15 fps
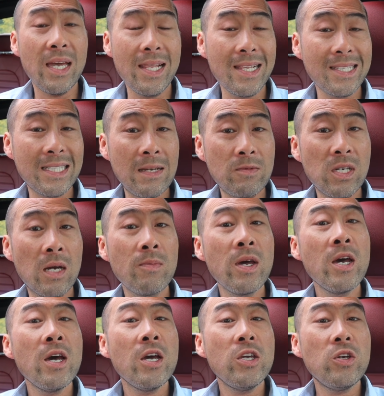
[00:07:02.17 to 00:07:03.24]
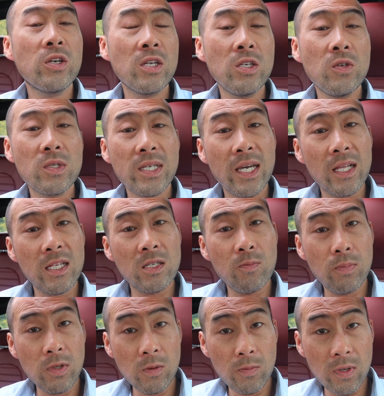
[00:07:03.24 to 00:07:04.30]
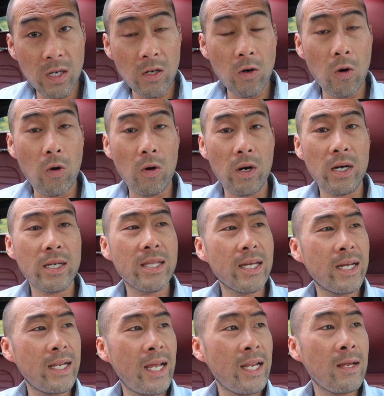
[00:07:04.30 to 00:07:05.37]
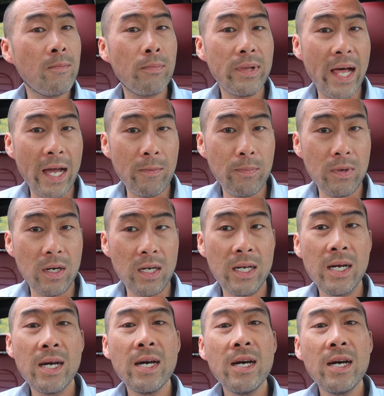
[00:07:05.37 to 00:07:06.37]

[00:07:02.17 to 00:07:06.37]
And at the same time, you can use Kelley Blue Book or the Canadian Black Book